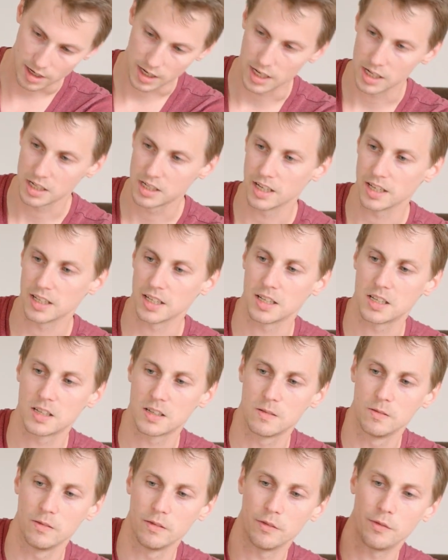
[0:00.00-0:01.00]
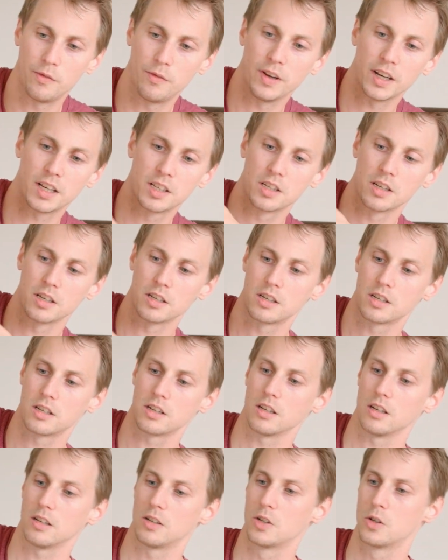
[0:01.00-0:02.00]
is that it
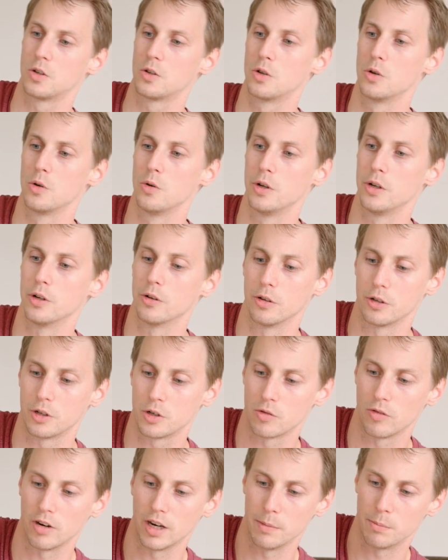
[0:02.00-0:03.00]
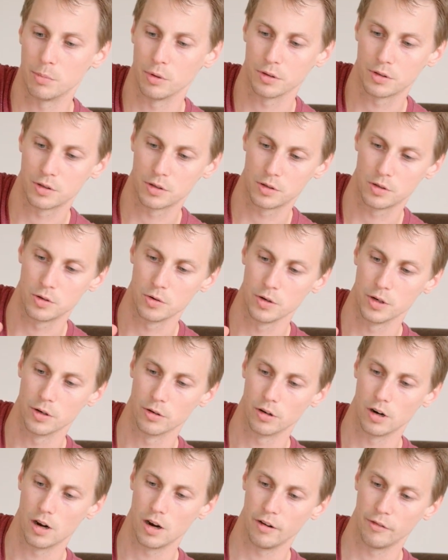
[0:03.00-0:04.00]
fixes to your tripod, to
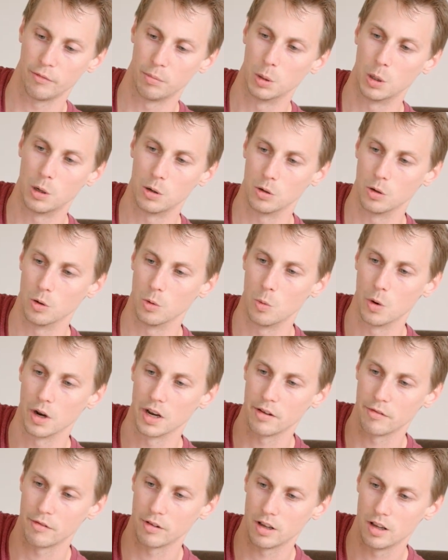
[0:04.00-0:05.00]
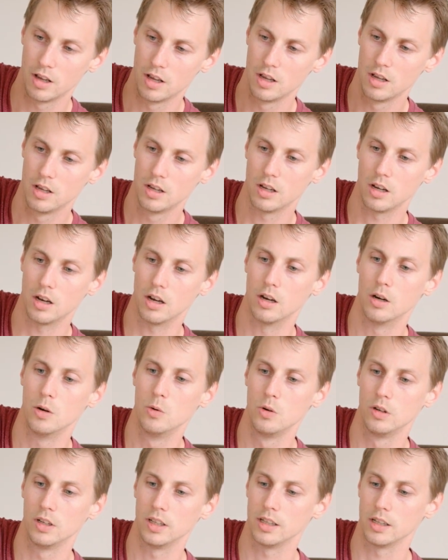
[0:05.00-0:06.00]
your half bowl or whatever,
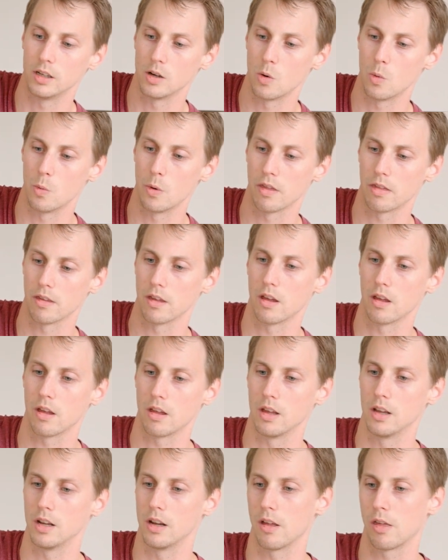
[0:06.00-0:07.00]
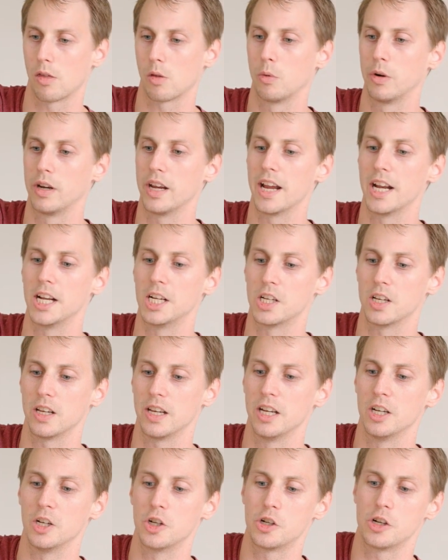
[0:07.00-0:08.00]
only with a 3/8
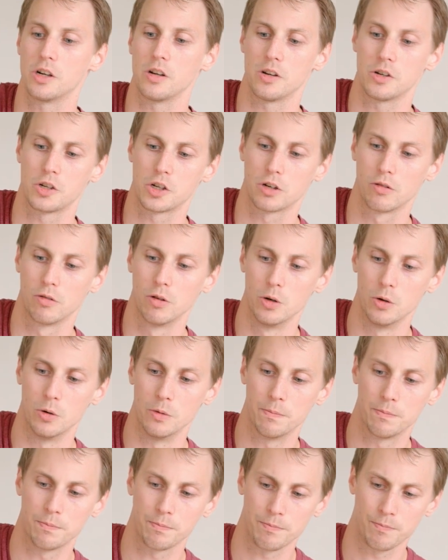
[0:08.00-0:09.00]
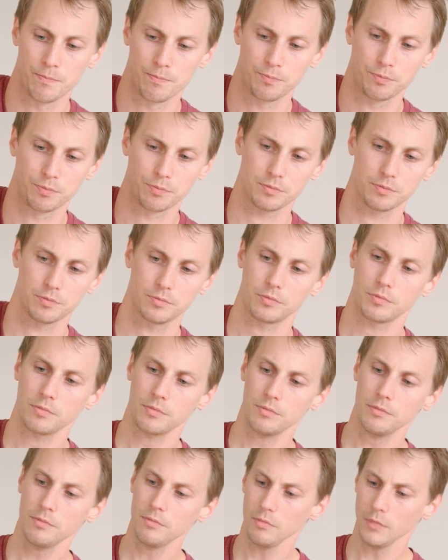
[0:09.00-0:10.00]
inch screw.
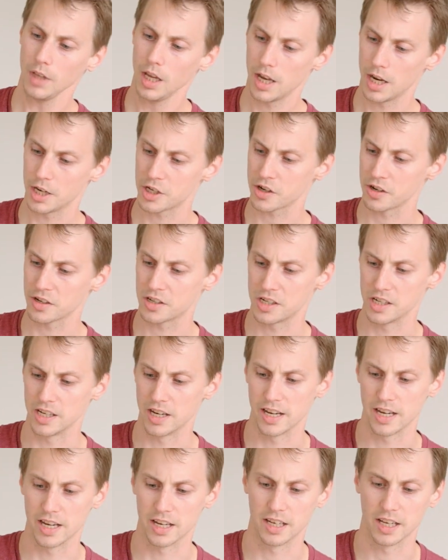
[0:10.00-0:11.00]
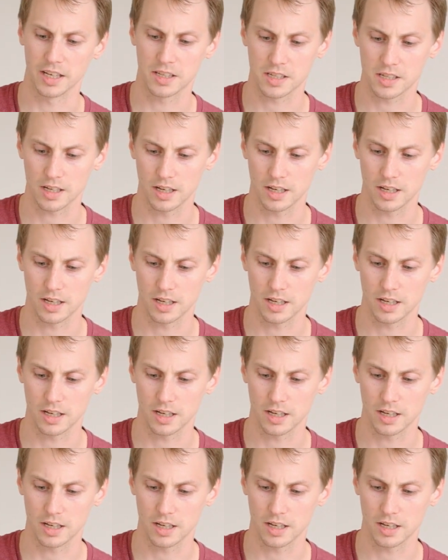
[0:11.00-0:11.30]
As you can see here, that's